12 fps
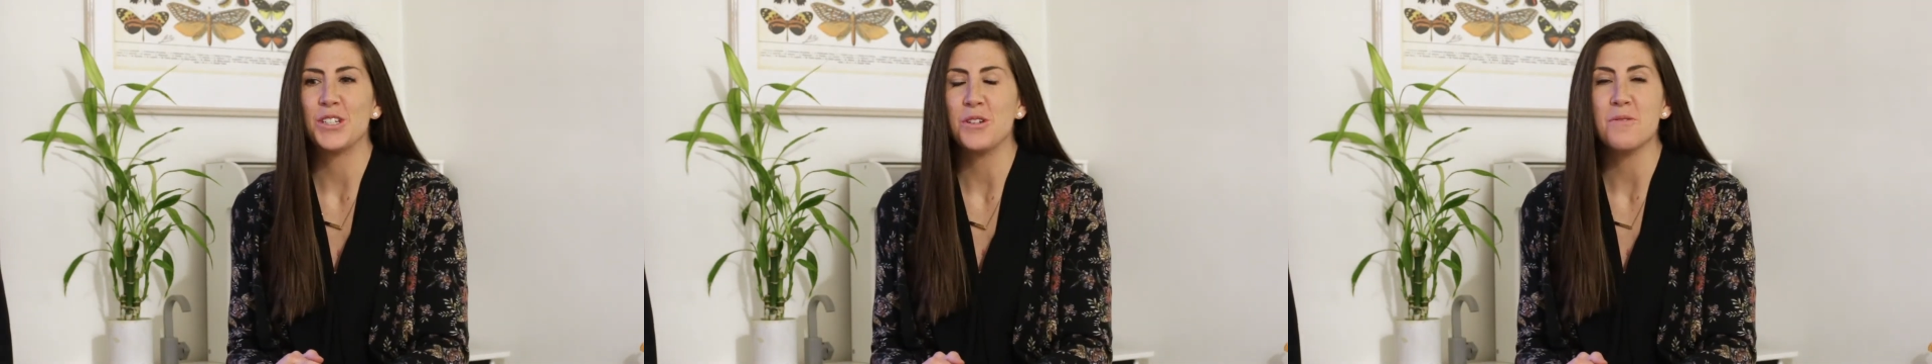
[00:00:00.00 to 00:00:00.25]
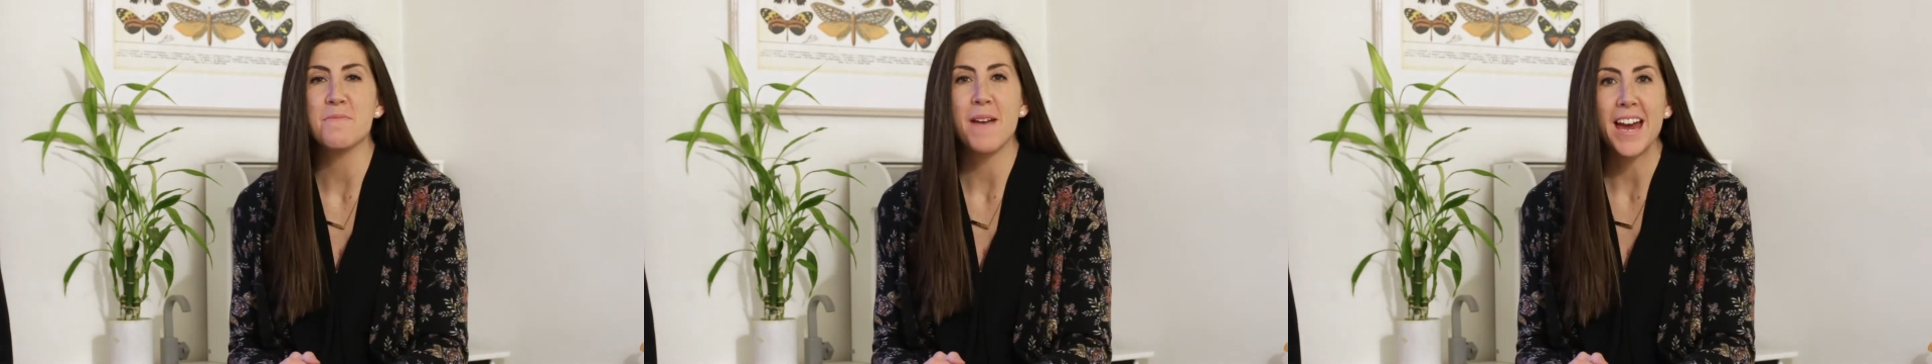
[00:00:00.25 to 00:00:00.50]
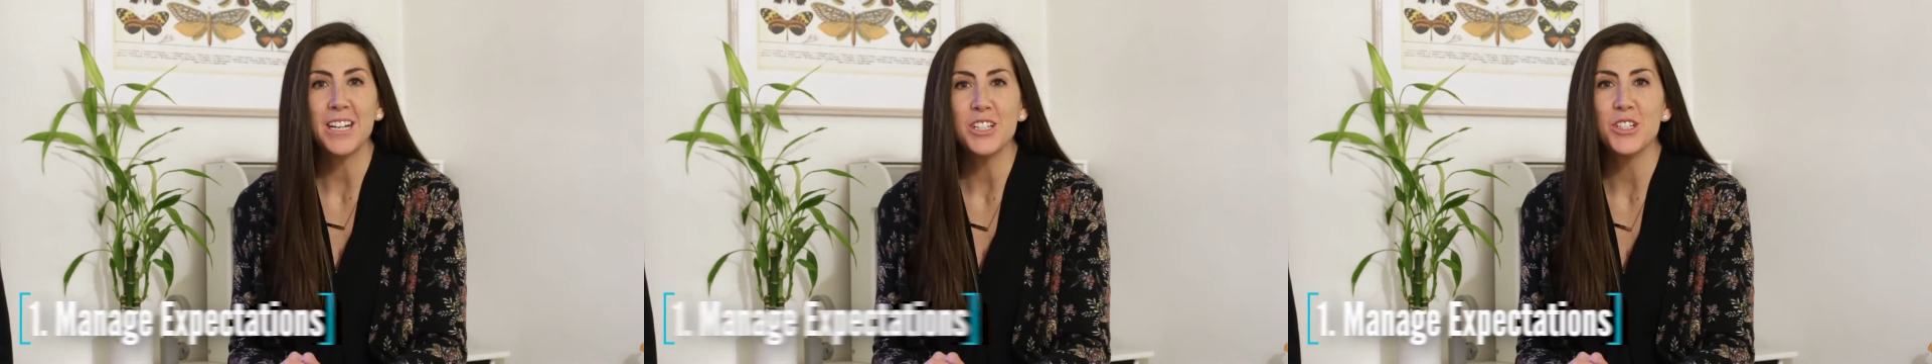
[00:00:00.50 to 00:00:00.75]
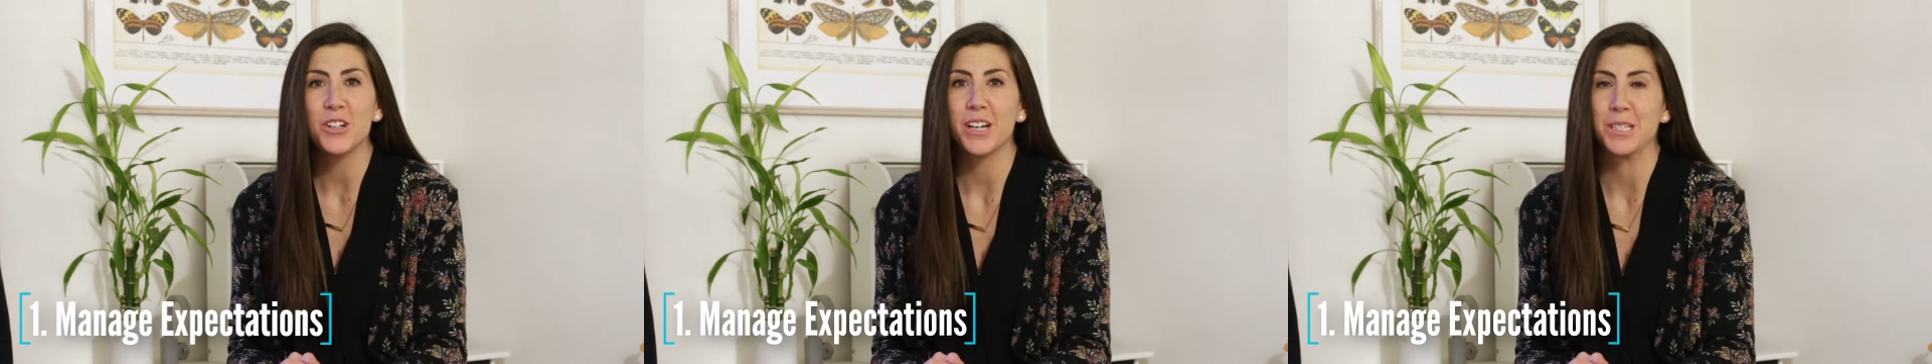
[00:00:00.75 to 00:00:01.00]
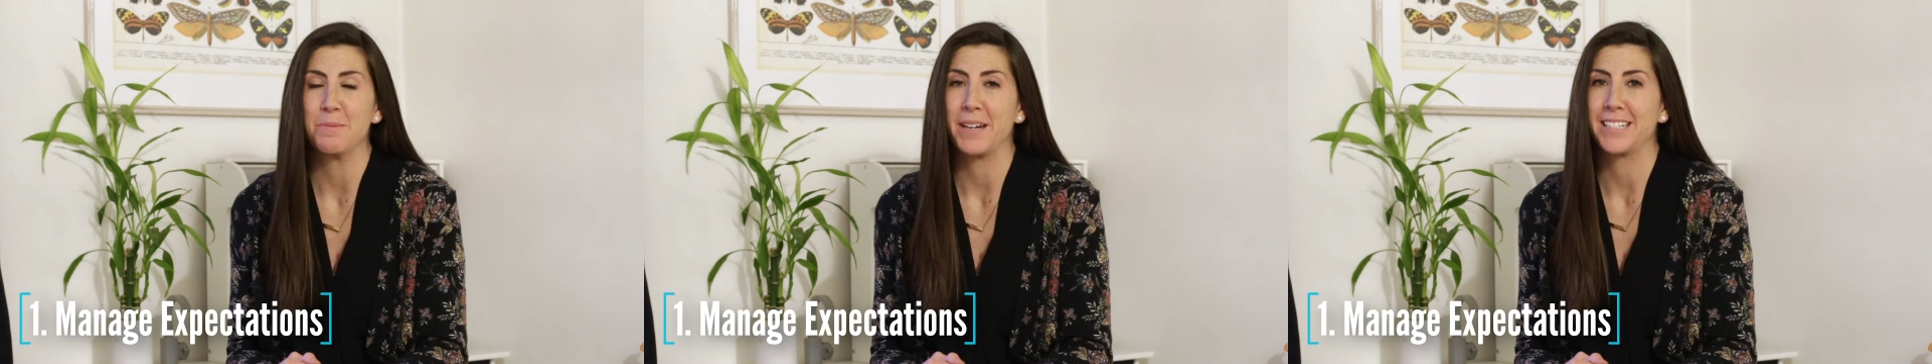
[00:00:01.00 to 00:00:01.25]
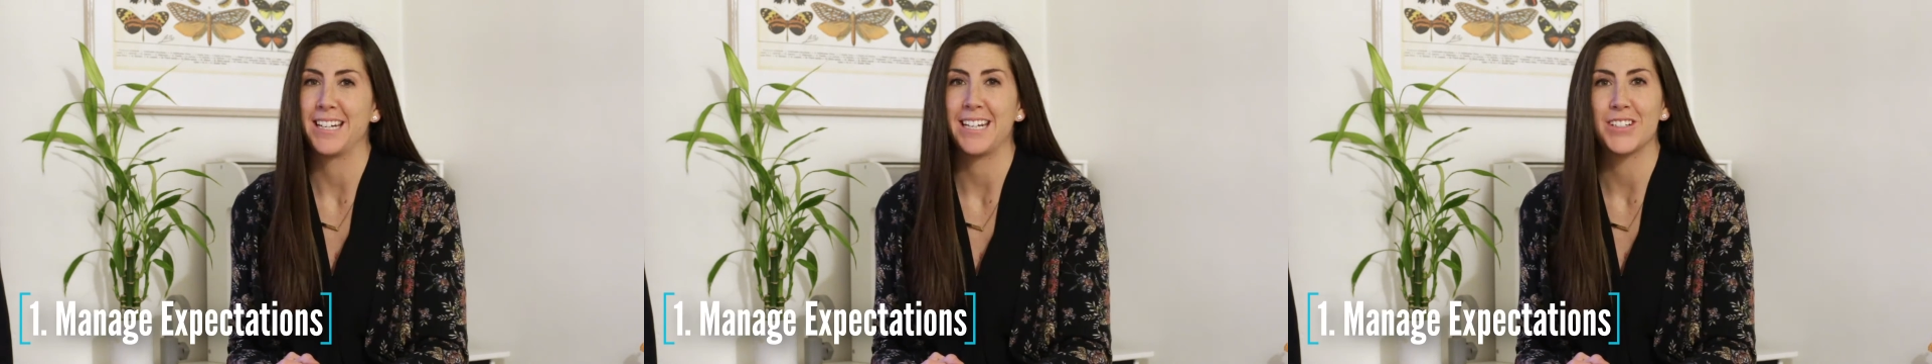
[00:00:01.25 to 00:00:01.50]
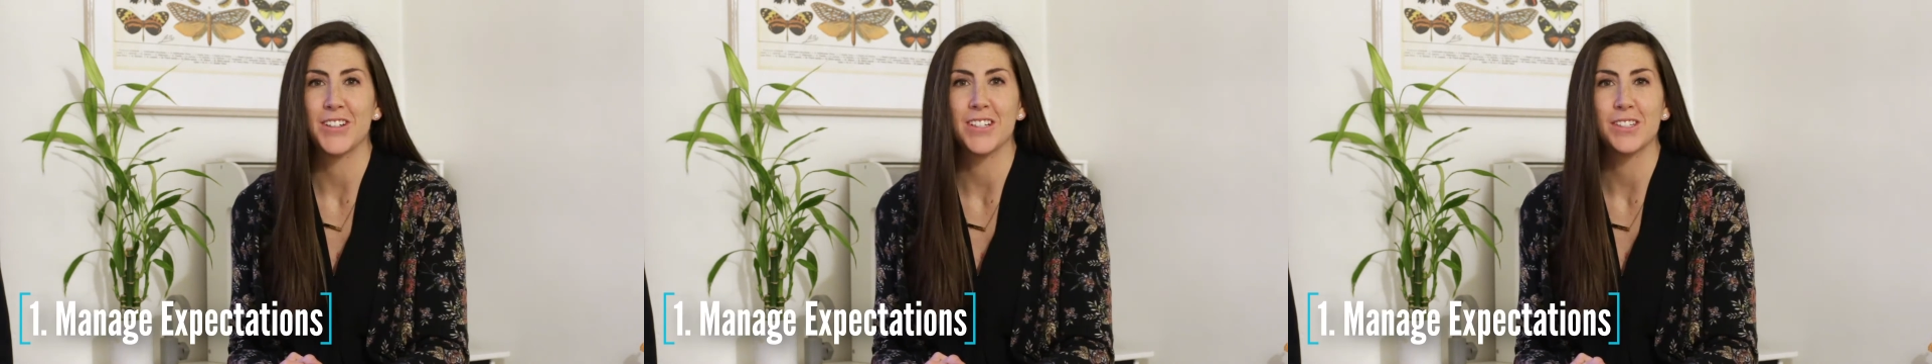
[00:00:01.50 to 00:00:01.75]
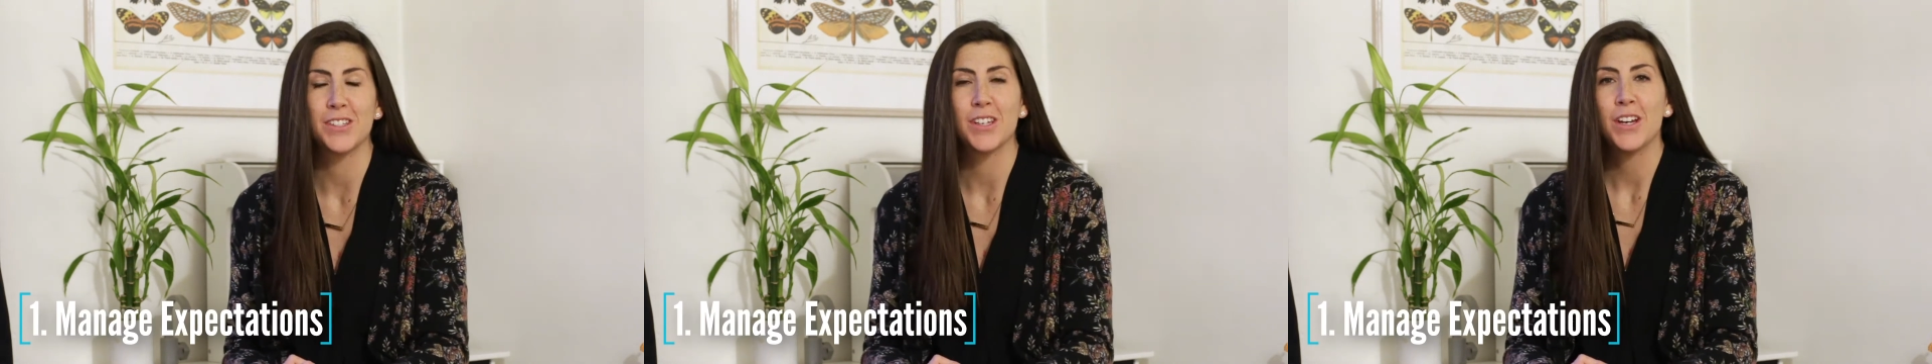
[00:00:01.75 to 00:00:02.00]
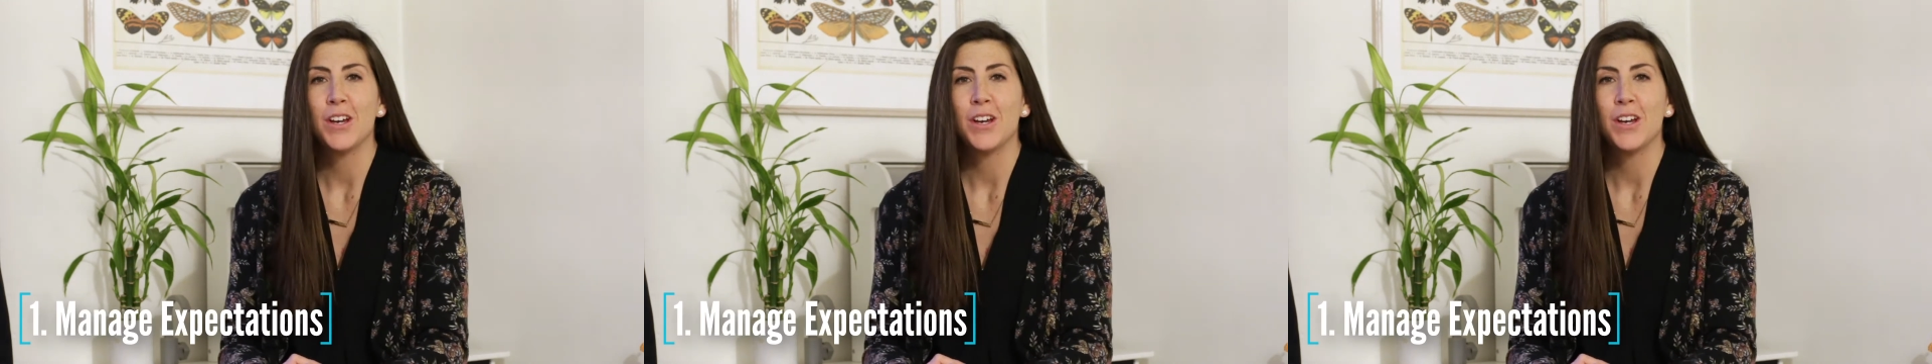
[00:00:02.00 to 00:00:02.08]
to manage your expectations.